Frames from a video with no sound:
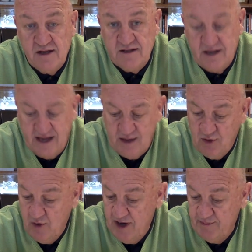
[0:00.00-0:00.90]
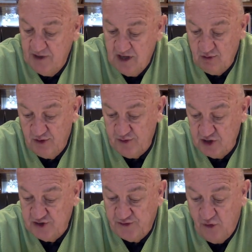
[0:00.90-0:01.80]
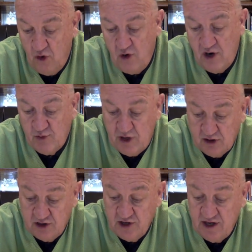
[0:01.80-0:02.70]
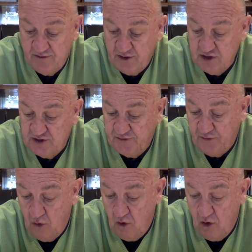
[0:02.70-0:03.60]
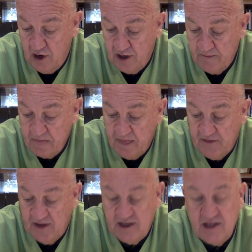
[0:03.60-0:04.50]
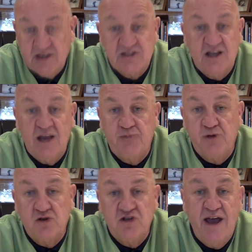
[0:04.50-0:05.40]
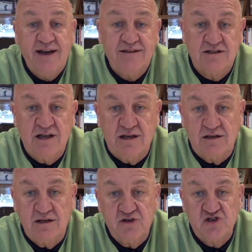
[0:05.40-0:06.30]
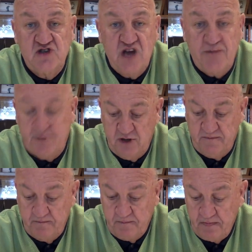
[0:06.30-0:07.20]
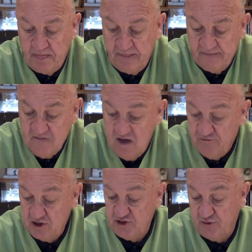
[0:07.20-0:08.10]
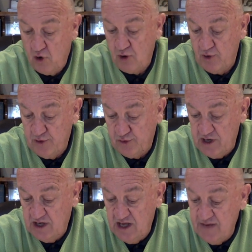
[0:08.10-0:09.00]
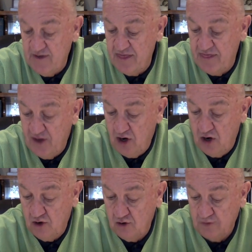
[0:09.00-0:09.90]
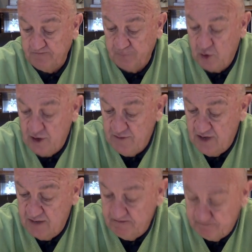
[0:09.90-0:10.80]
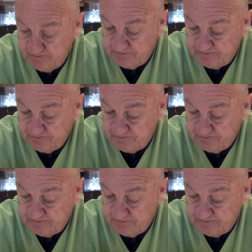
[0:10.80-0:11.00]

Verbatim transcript: Today we want to begin with verse 4, and we learn in verse 4 that he is a protecting shepherd. In verse 4 we read, even though, or even